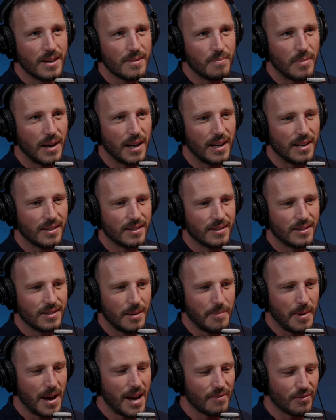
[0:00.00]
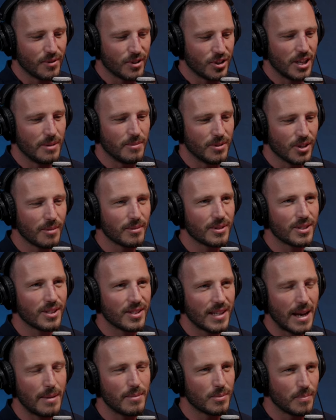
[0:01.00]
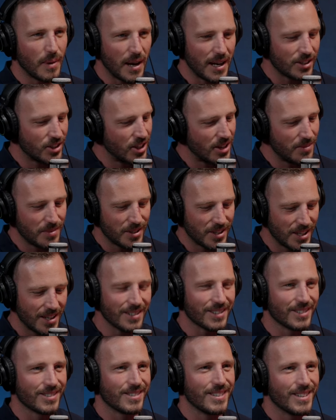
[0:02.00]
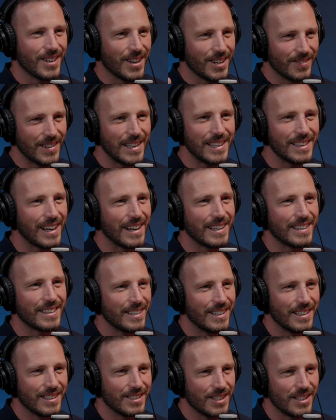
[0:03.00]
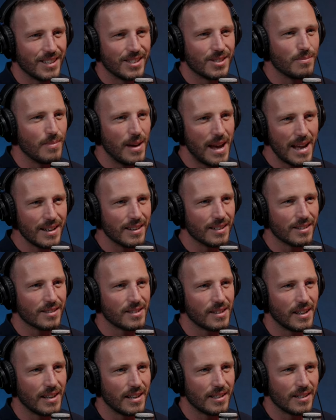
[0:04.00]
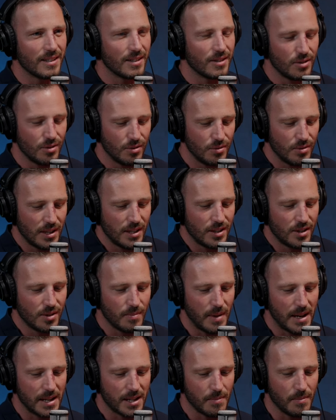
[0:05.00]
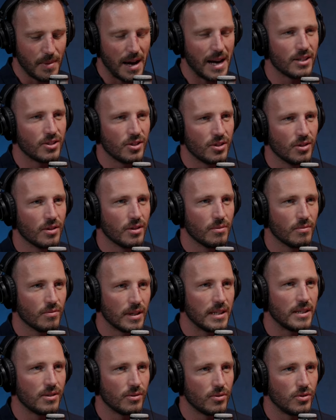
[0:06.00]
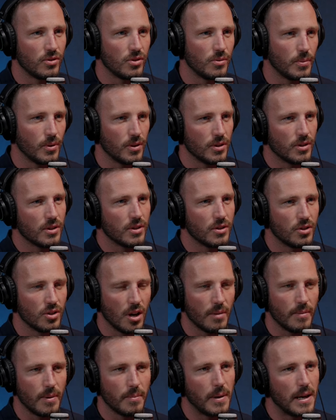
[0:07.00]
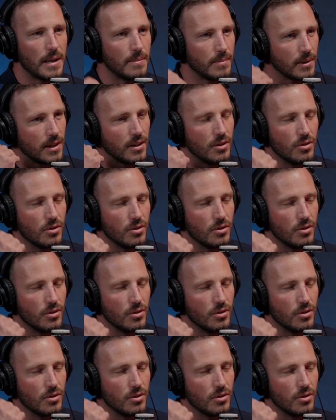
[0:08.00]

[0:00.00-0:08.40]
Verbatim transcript: but they're paying for a cheaper job. It's the same as buying cheap materials. You know what I mean? Like, it's it's madness. Like, you need to make a margin on the resources you put into the job, and people are